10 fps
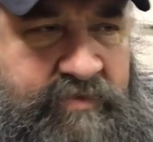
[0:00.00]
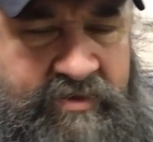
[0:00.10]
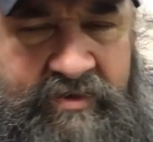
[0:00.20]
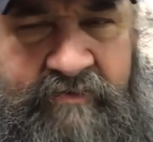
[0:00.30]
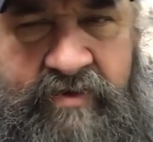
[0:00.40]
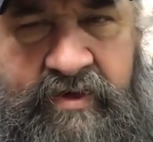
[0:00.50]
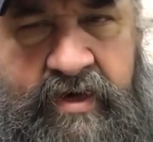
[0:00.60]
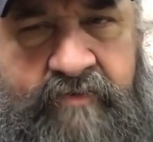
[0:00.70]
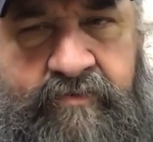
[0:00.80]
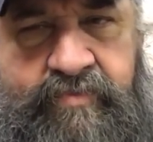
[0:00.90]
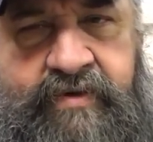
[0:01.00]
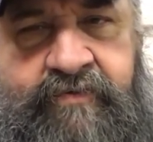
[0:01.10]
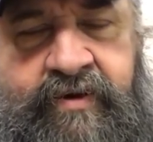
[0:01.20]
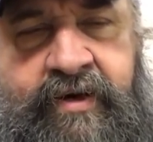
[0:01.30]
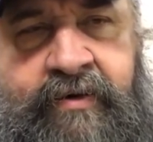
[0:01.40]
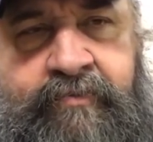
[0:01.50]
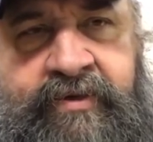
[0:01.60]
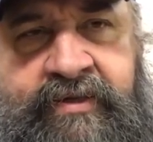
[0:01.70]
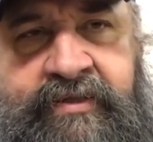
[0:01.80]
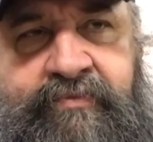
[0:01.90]
stuff like that from different
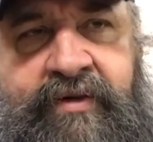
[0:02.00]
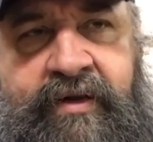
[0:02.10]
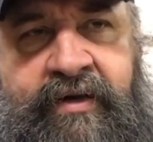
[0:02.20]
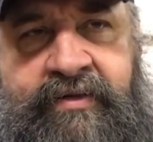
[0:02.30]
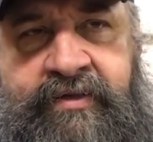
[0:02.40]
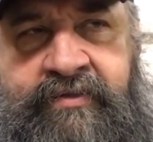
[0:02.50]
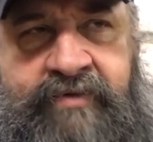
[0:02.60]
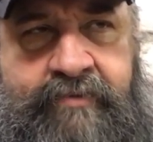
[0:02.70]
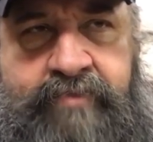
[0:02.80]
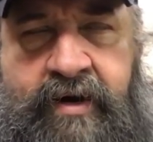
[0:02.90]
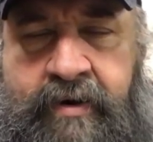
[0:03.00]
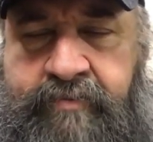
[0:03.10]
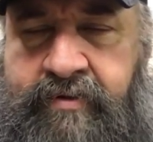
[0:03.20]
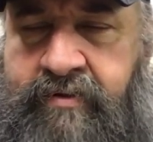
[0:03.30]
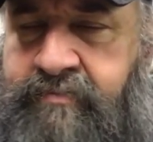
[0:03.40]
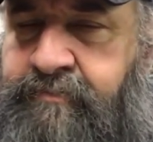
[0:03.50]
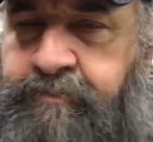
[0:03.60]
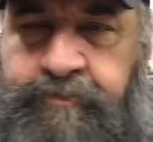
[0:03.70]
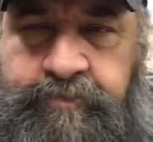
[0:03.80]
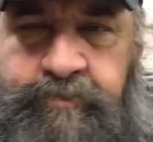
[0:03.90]
companies, but a lot of these repops
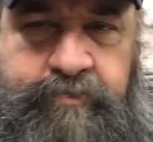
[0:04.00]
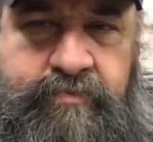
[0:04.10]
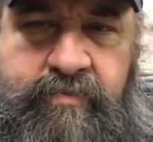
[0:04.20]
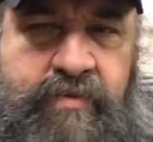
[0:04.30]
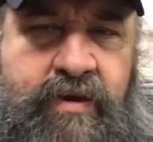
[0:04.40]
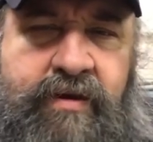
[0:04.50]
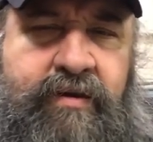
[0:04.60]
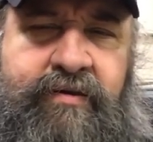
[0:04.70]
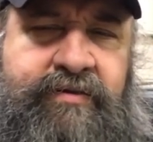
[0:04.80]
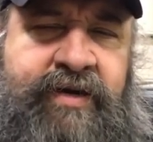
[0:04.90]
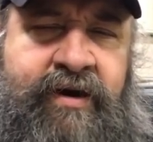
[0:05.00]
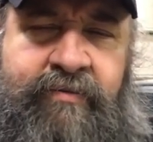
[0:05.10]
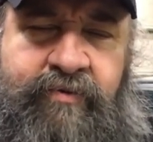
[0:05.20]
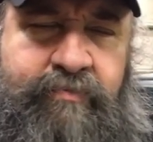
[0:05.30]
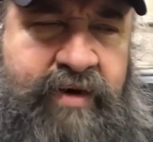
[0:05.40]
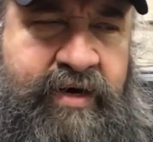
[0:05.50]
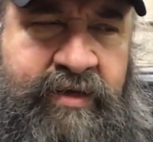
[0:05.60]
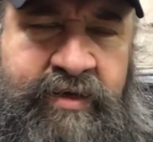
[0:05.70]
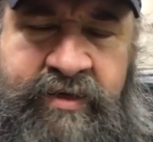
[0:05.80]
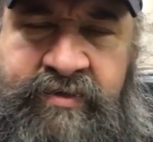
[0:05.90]
are terrible. Body
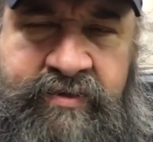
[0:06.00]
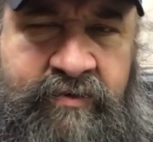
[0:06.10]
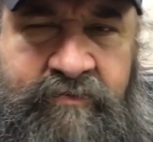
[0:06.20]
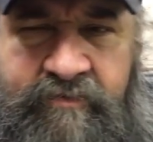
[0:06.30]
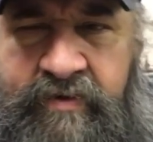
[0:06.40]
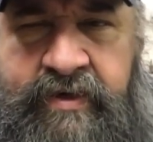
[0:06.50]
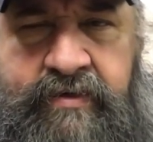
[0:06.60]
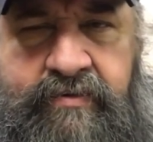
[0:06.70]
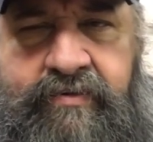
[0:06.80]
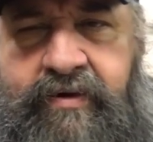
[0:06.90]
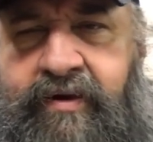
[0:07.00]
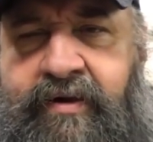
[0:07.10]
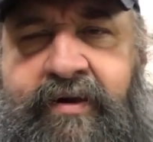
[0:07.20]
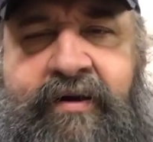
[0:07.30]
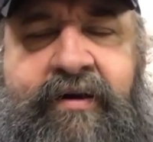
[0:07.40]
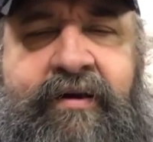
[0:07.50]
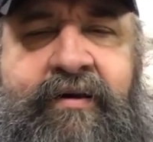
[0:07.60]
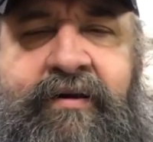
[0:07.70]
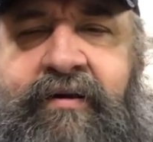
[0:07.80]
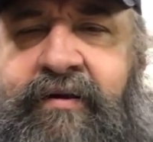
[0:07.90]
lines don't fit.
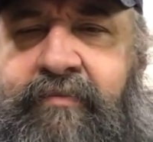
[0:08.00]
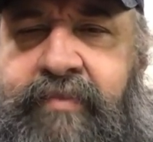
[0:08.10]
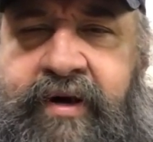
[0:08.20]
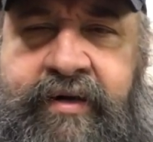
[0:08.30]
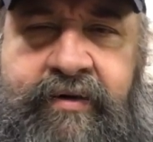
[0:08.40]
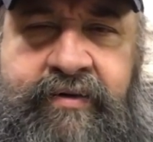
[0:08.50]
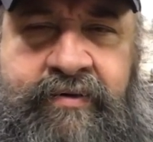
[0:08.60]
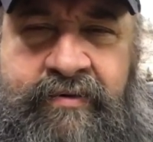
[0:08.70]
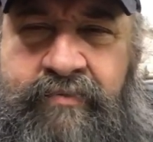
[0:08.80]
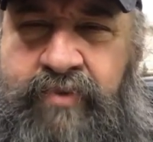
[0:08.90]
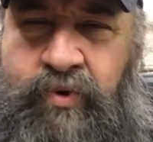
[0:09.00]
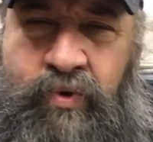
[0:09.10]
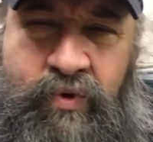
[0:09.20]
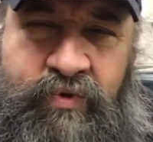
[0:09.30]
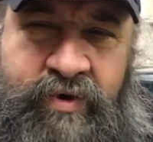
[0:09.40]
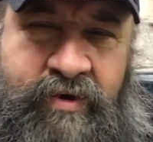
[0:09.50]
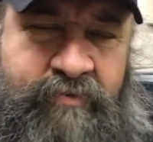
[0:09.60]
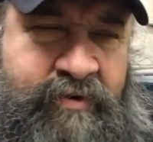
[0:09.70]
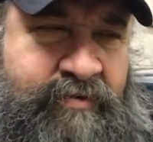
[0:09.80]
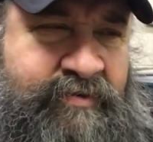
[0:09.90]
Body, you know, bolt holes aren't
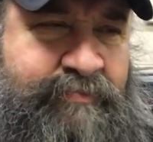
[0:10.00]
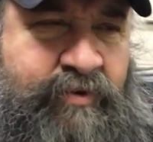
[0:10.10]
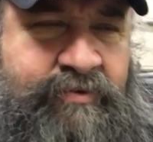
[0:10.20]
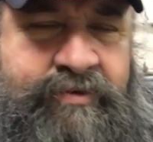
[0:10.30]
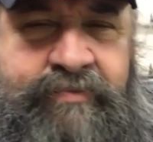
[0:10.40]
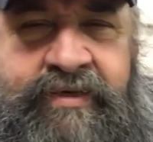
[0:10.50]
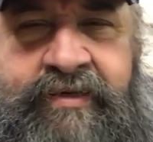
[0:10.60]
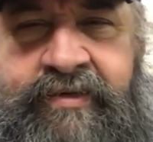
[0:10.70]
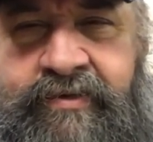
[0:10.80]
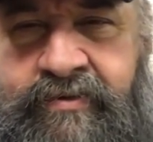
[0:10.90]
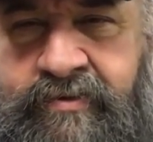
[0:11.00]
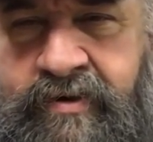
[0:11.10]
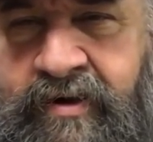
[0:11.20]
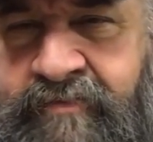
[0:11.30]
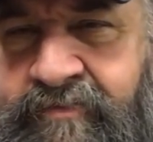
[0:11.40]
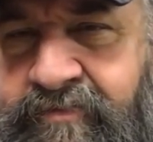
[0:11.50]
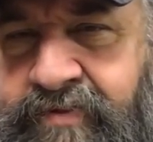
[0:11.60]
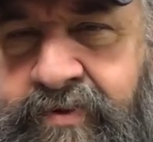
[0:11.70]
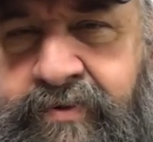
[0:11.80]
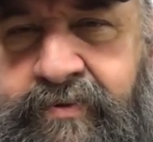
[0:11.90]
where they're supposed to be or they're off a
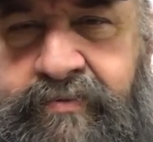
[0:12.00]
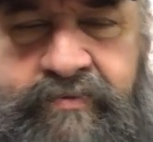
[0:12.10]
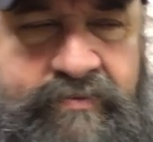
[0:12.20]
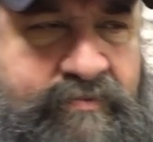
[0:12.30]
few,